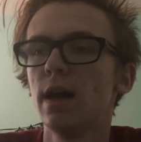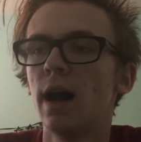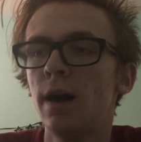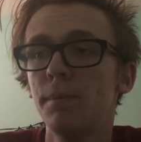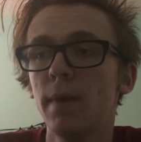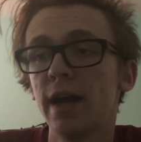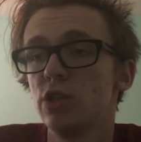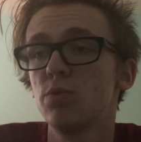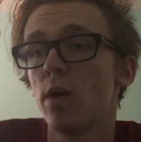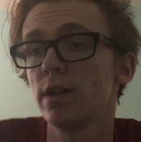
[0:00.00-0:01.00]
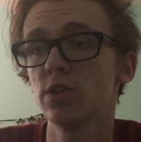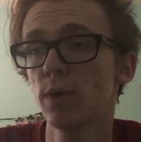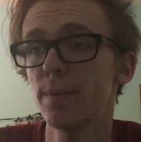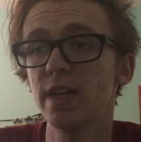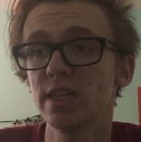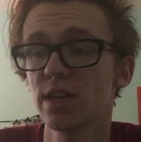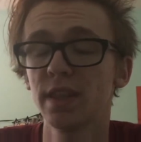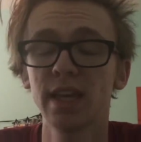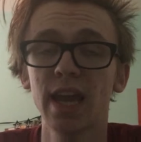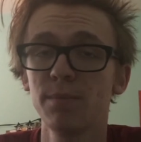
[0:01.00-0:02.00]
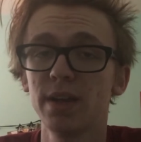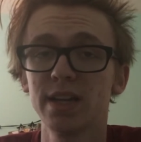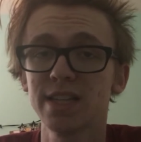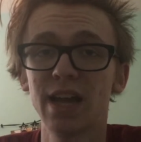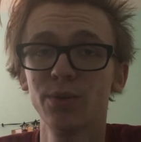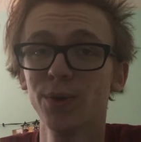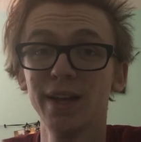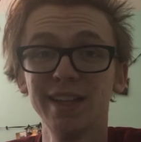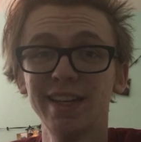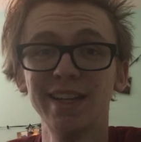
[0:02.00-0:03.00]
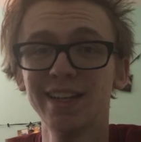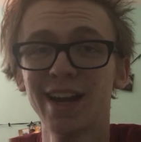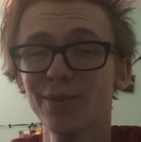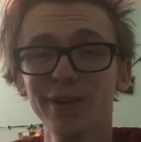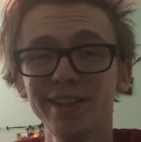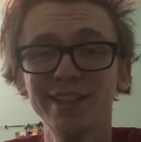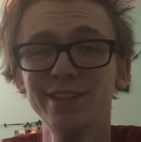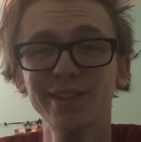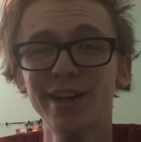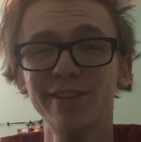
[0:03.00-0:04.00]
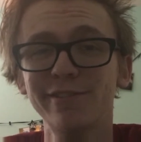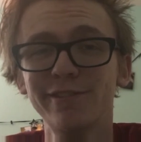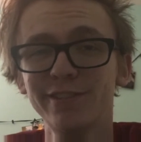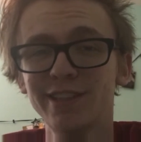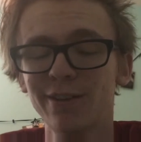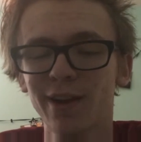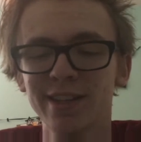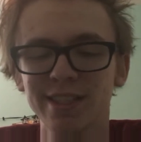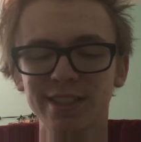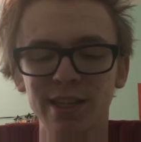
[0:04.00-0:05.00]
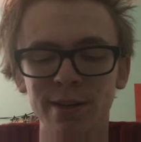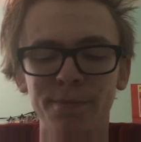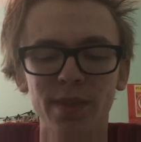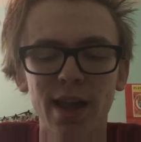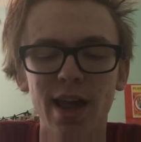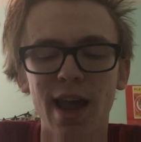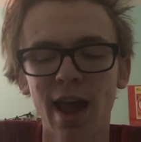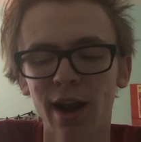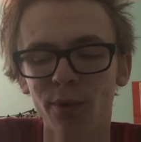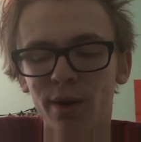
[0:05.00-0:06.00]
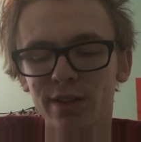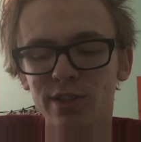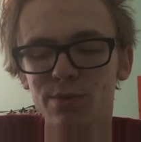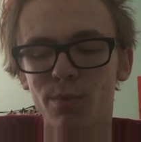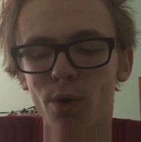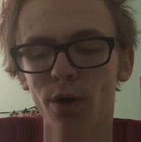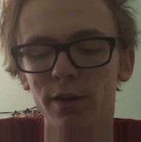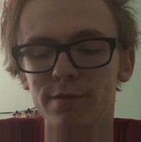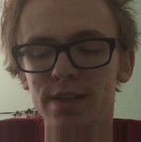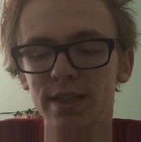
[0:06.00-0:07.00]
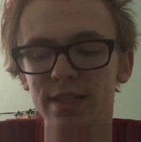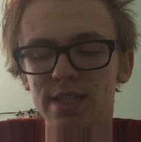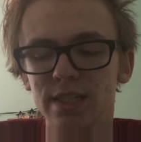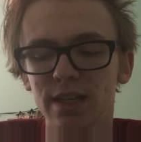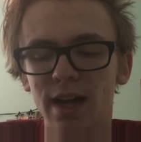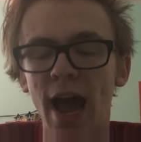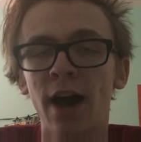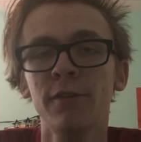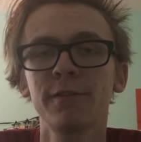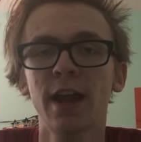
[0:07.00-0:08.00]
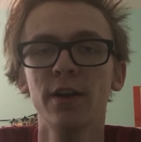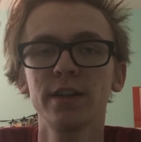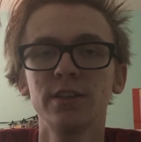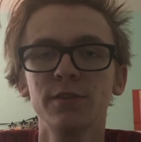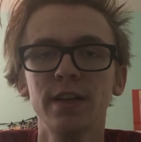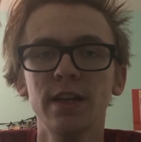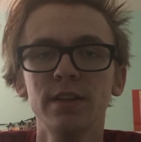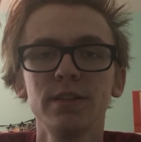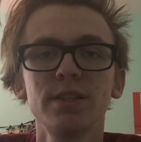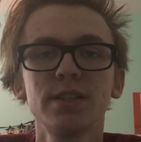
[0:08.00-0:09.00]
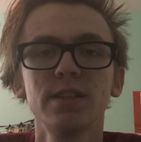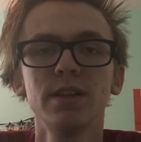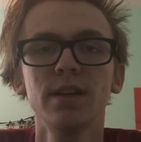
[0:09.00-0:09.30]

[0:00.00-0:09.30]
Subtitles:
I just wanted to reminisce on the game because I really do love Dead Rising 2. And I want to do more of these out of character videos.